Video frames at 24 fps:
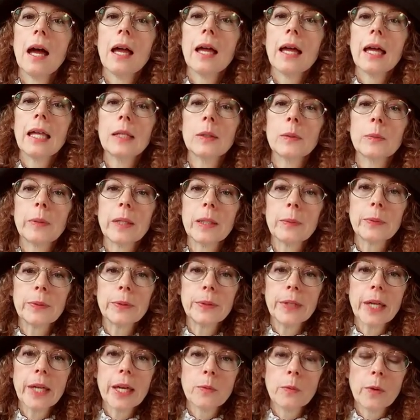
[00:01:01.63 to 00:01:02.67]
Hello
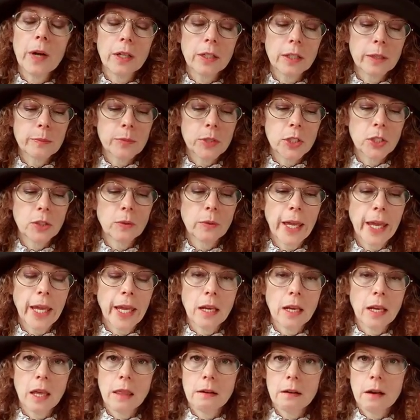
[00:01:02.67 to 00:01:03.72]
people and welcome to another